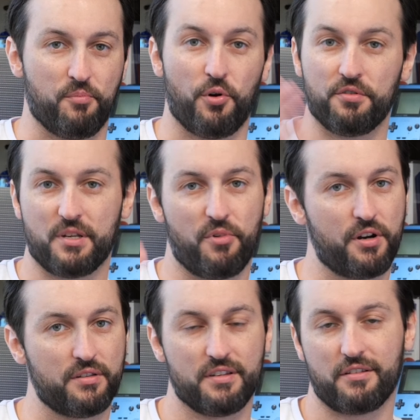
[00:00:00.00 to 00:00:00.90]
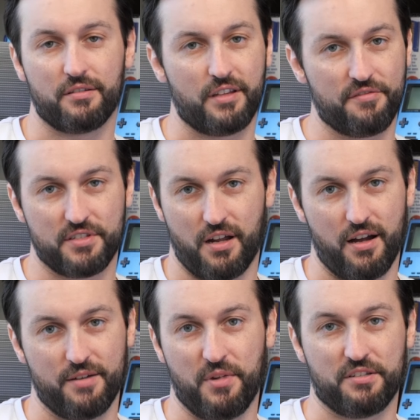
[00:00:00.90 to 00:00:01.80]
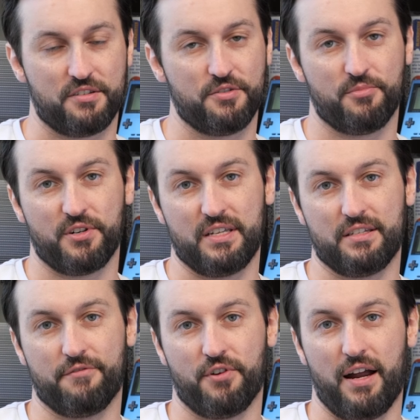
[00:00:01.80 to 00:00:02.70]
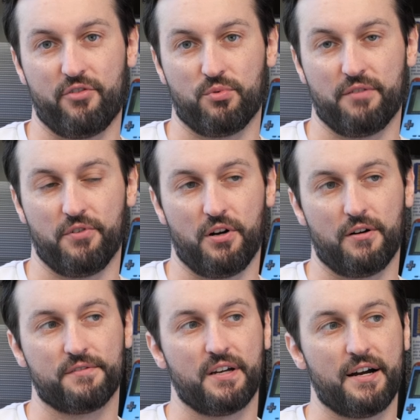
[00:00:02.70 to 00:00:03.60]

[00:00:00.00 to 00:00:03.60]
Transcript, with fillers: pulls up on a list on the left side makes it super easy for everyone involved.